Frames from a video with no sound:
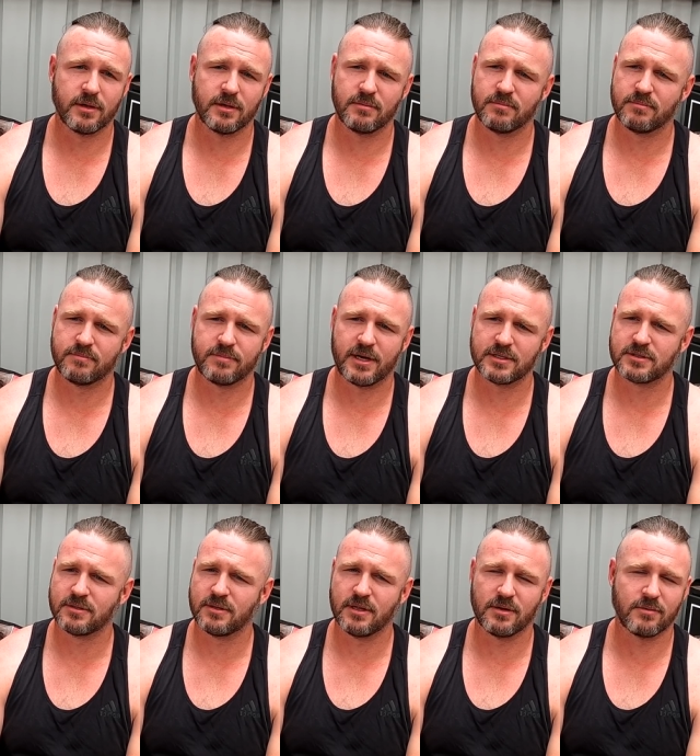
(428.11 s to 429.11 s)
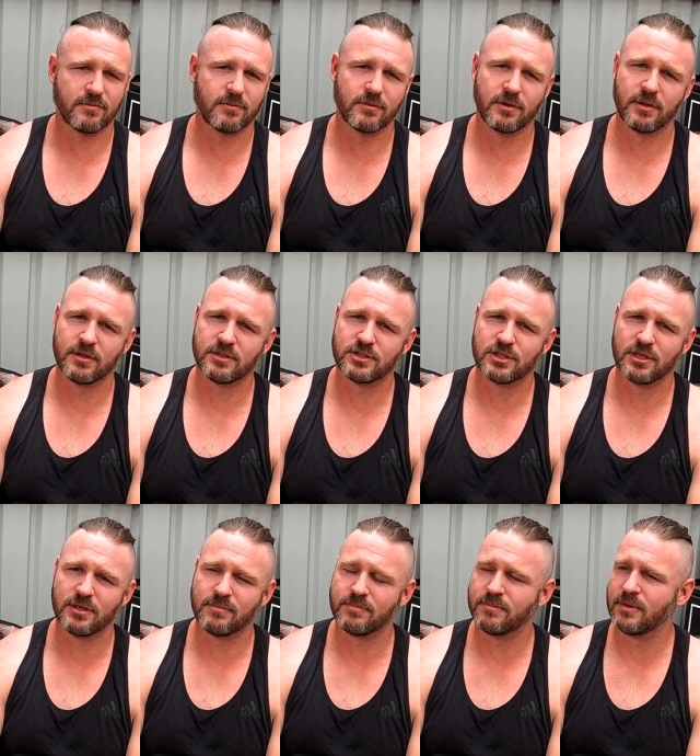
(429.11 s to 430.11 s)
and basically they're really
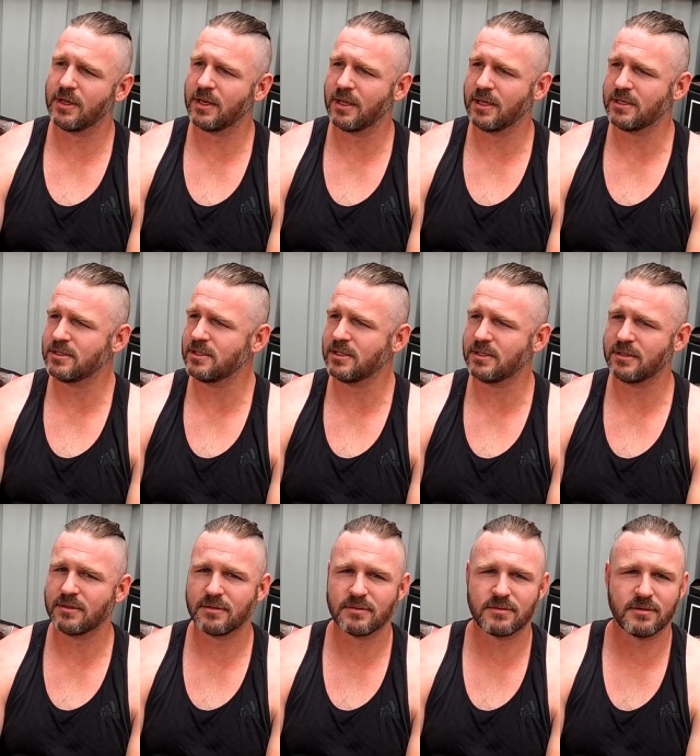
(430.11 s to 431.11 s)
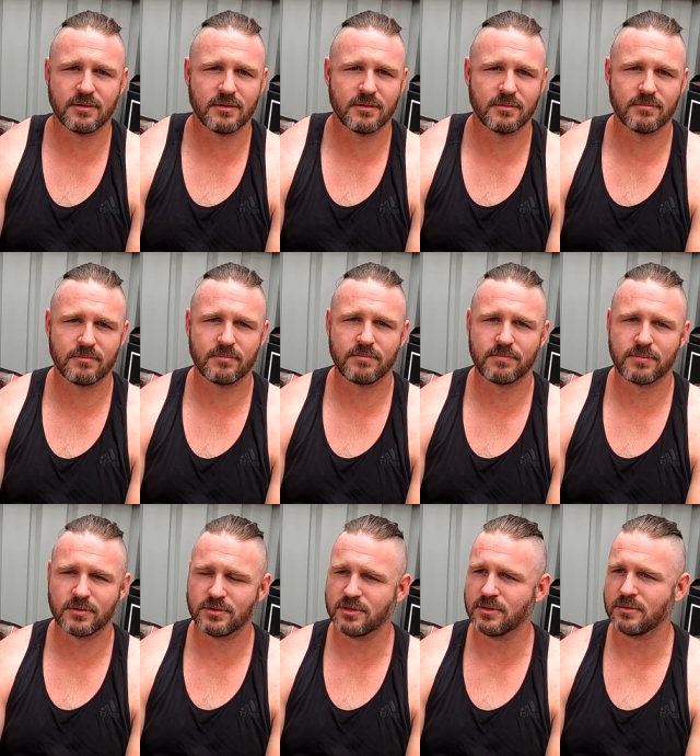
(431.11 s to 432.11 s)
cheap and easy to
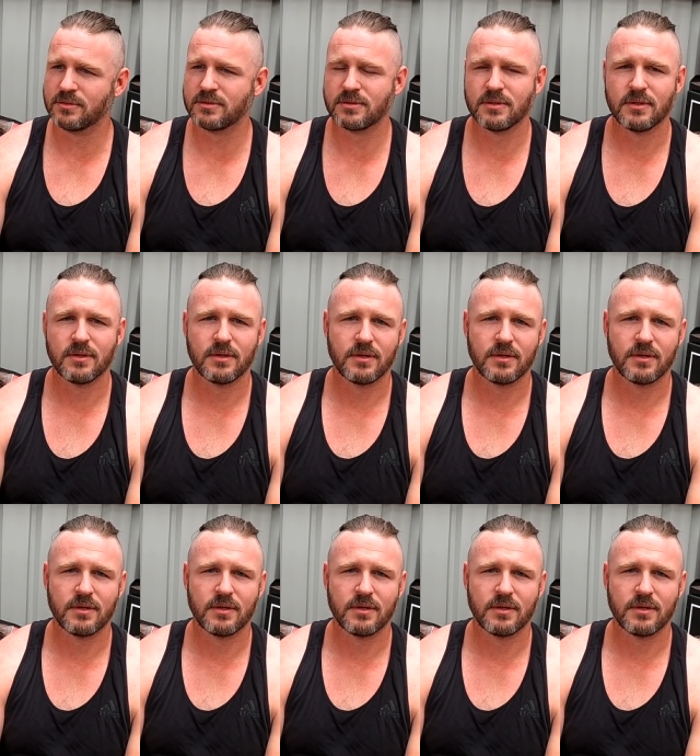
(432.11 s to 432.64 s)
produce